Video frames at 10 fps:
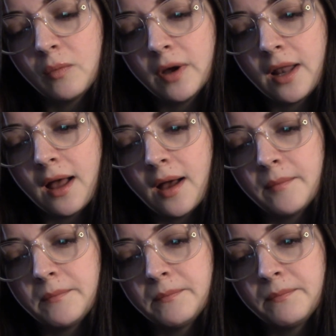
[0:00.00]
but
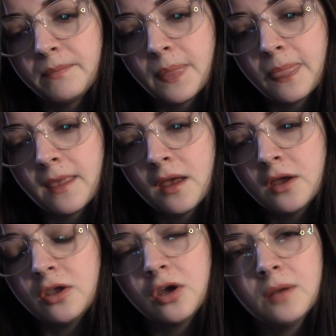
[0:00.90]
um,
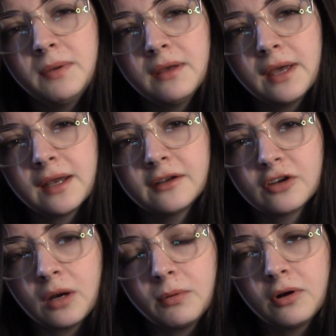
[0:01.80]
you could be like an
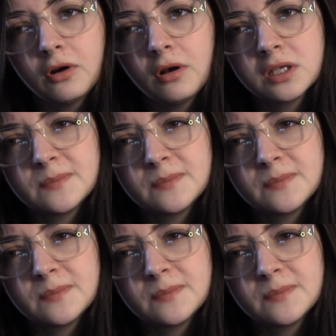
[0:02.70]
interpreter,